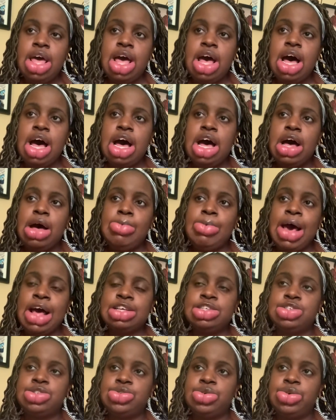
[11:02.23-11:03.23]
I
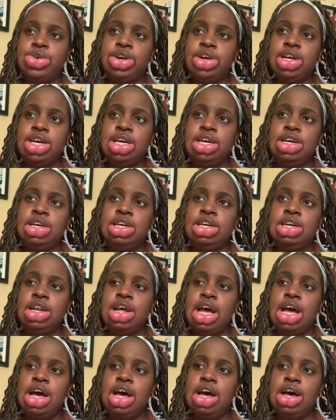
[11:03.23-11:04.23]
started
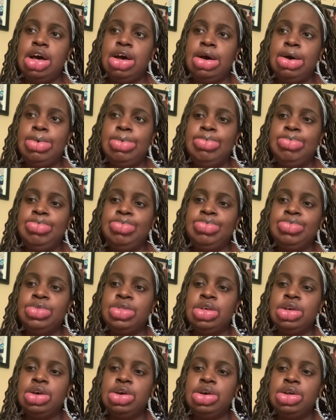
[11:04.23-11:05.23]

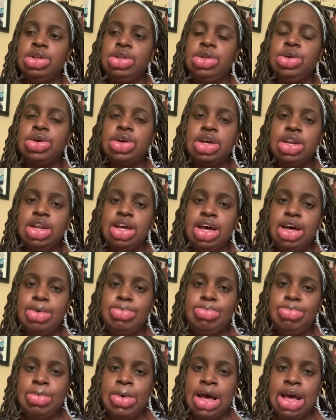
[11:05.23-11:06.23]
looking
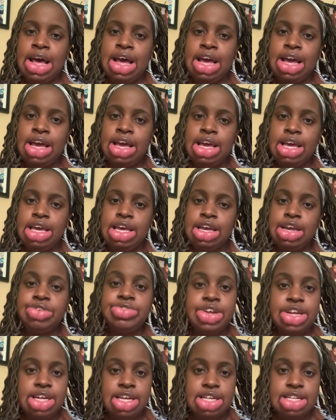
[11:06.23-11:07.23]
up my
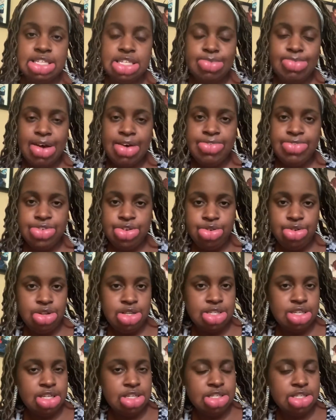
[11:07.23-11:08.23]
ingredients in my
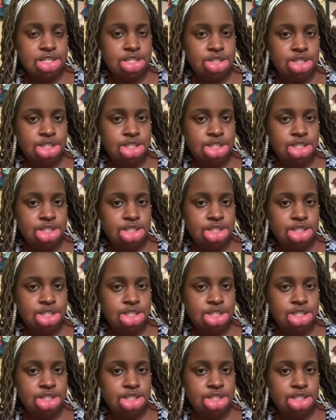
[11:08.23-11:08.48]
foods and